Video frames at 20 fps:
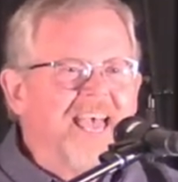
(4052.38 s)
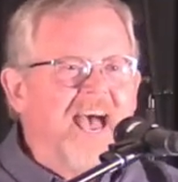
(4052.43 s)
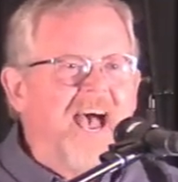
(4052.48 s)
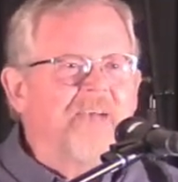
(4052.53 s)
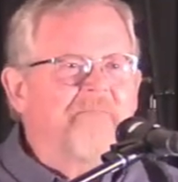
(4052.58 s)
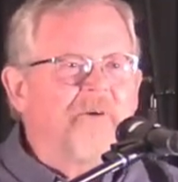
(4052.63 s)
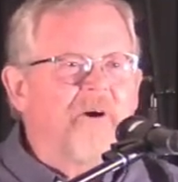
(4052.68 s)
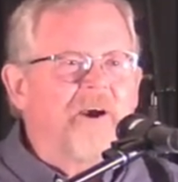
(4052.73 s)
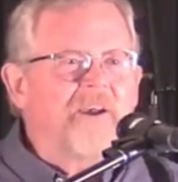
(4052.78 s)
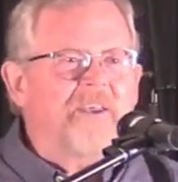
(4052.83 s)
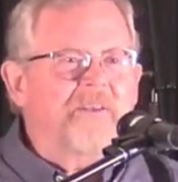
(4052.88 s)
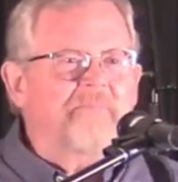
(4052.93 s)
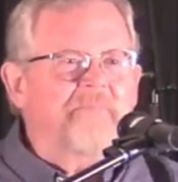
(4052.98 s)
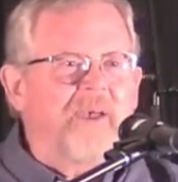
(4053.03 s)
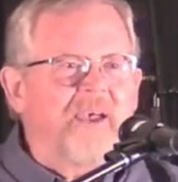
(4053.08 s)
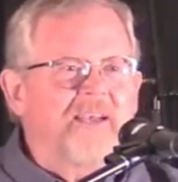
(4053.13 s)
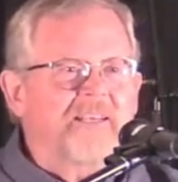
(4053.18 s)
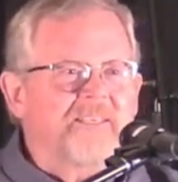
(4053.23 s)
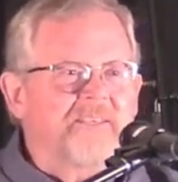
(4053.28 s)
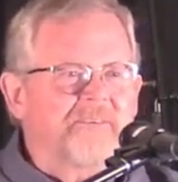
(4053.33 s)
I'm walking
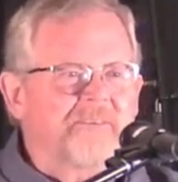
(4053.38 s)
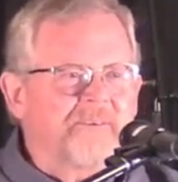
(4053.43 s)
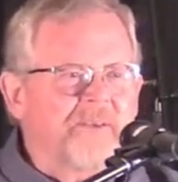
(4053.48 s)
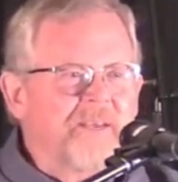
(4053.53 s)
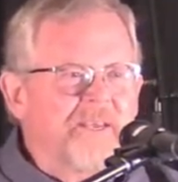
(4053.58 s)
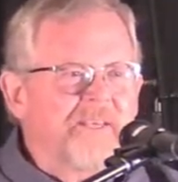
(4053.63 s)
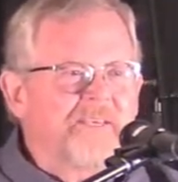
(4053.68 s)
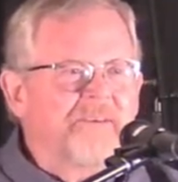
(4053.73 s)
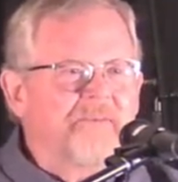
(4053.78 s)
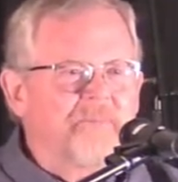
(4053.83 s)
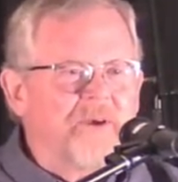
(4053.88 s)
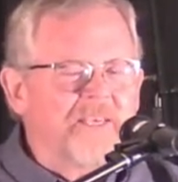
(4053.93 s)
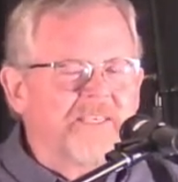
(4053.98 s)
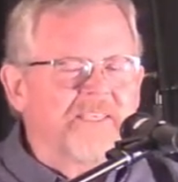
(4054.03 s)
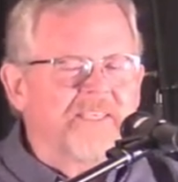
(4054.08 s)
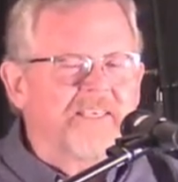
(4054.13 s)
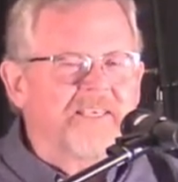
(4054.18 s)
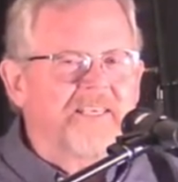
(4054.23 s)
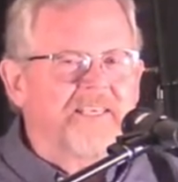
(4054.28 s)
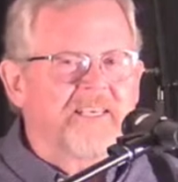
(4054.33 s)
back to, to my
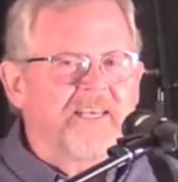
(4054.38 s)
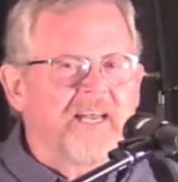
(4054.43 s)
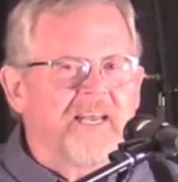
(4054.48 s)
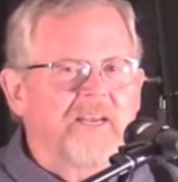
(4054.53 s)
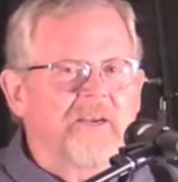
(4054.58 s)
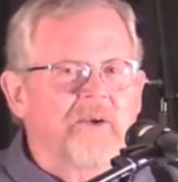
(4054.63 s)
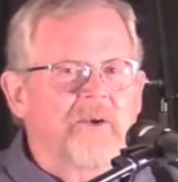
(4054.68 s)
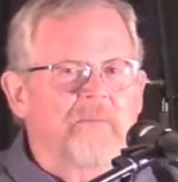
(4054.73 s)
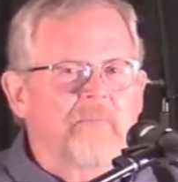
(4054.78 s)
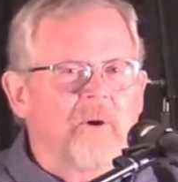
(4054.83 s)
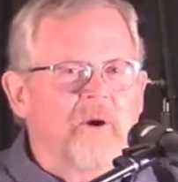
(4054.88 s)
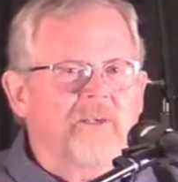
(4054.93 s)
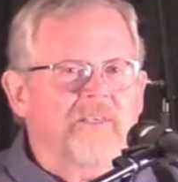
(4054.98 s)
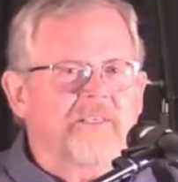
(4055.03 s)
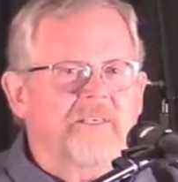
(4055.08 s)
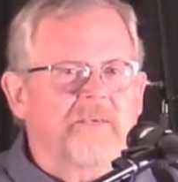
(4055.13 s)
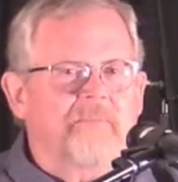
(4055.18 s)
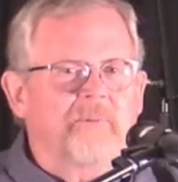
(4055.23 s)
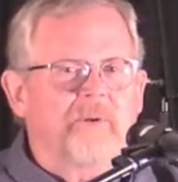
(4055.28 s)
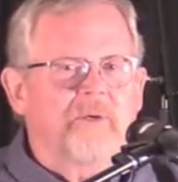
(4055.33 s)
seat, and I heard Mark
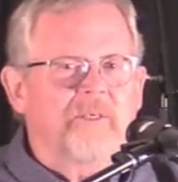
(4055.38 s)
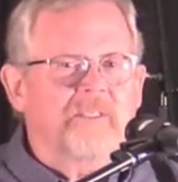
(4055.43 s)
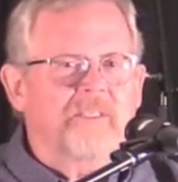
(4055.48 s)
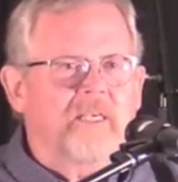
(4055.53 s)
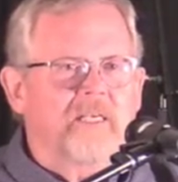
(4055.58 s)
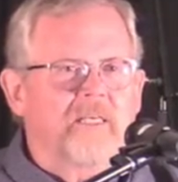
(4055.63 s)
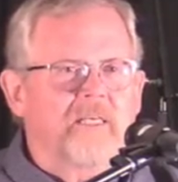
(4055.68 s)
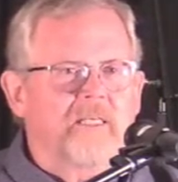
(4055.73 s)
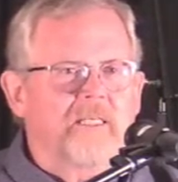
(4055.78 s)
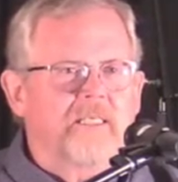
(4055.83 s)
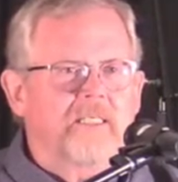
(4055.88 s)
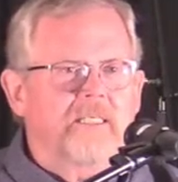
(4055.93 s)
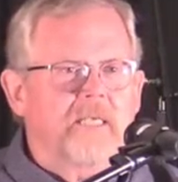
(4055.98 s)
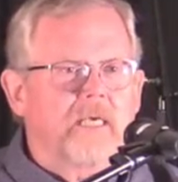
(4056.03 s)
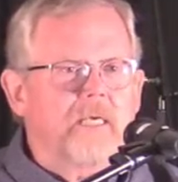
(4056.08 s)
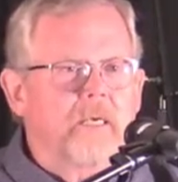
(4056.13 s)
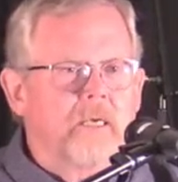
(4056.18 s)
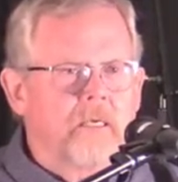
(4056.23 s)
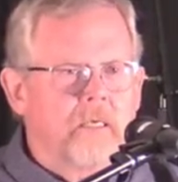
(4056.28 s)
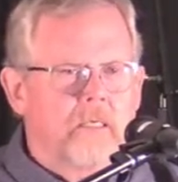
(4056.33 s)
Scapira say to Lisa,
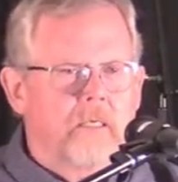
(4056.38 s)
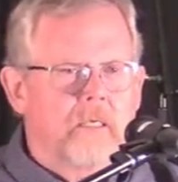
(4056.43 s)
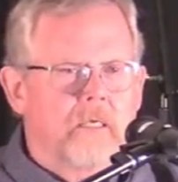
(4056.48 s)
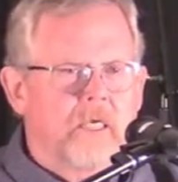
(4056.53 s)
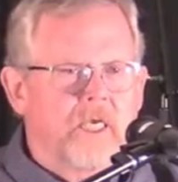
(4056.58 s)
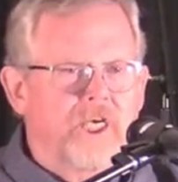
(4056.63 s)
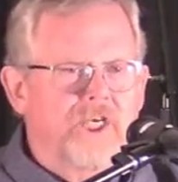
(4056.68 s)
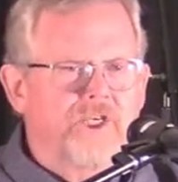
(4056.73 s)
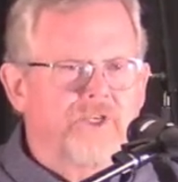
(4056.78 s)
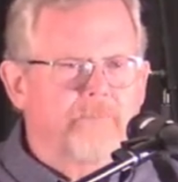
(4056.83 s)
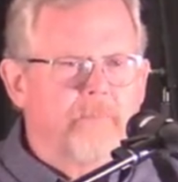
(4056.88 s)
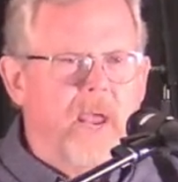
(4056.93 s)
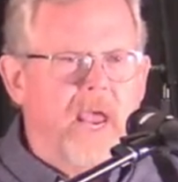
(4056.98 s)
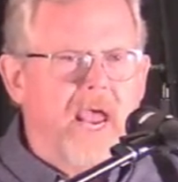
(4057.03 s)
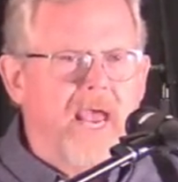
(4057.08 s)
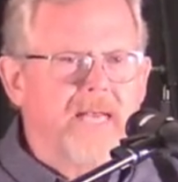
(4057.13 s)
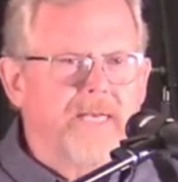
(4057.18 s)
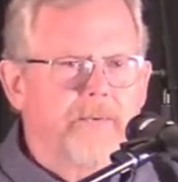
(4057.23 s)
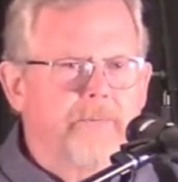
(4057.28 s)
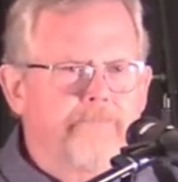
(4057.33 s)
He's
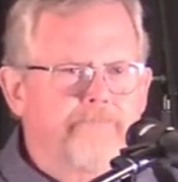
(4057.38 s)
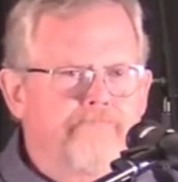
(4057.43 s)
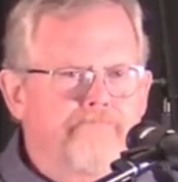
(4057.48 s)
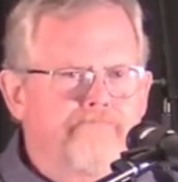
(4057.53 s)
mad.